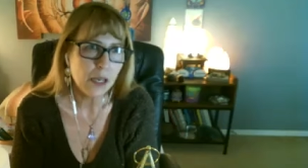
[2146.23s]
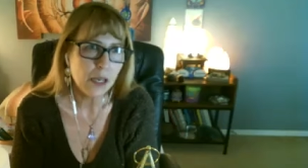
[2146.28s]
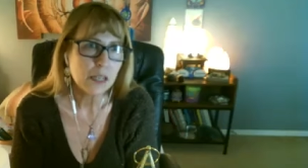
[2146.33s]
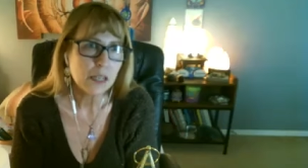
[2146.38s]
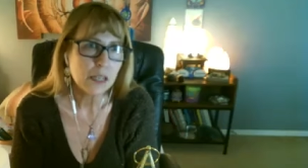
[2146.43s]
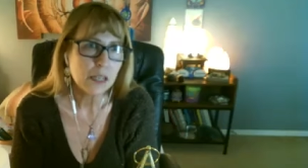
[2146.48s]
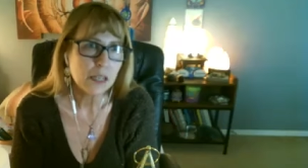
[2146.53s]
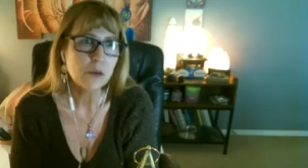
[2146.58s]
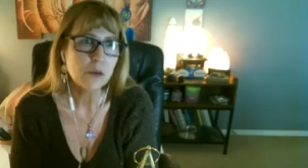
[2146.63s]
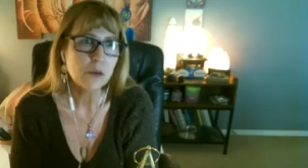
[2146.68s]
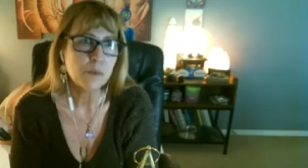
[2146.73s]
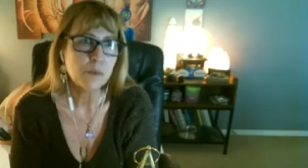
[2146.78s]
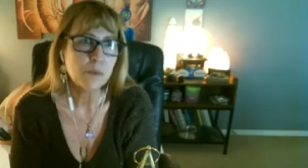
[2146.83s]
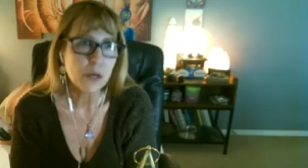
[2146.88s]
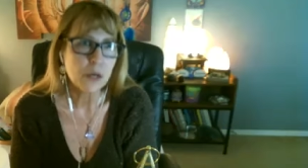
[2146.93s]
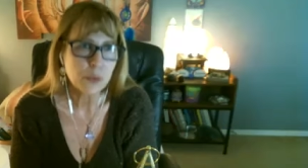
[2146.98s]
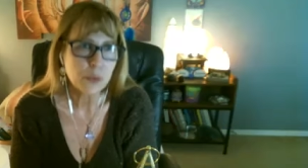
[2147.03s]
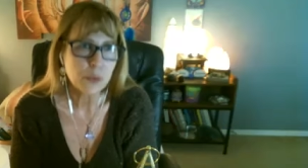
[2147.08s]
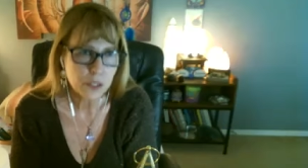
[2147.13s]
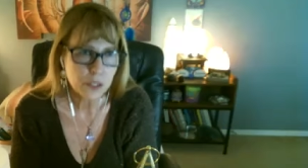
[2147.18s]
So
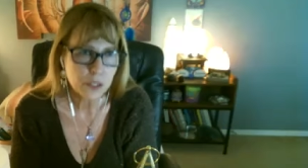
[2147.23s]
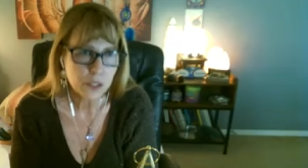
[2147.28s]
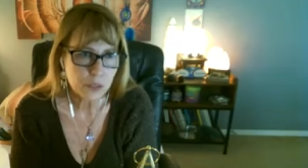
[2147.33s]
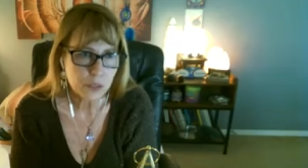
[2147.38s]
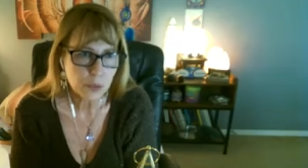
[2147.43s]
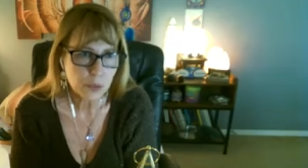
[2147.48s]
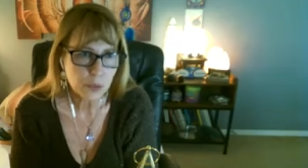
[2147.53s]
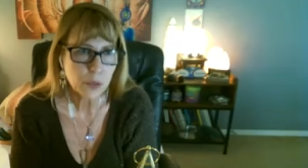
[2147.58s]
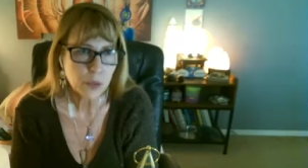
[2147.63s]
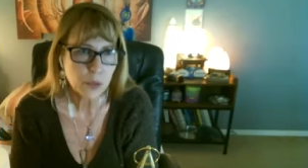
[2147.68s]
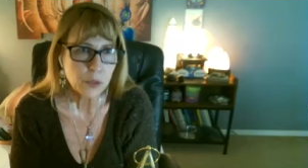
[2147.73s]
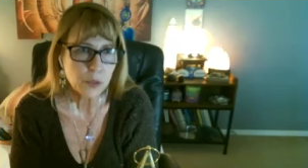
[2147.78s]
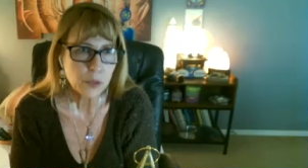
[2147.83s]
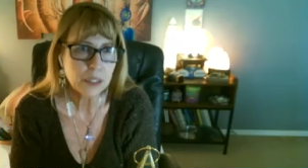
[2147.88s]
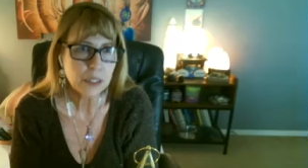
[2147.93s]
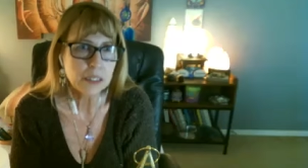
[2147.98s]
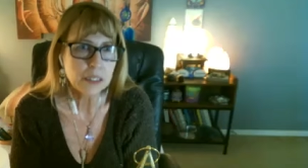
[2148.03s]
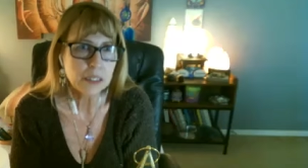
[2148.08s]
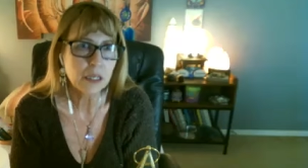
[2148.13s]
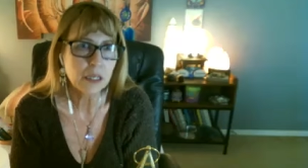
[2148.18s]
breathwork is really
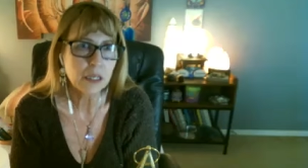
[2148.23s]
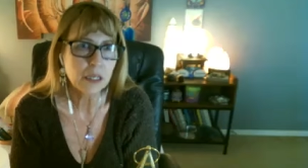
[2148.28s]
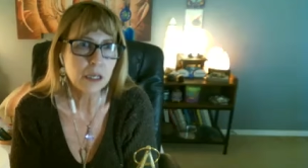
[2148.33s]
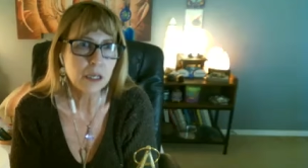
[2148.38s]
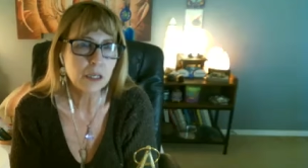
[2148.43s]
good.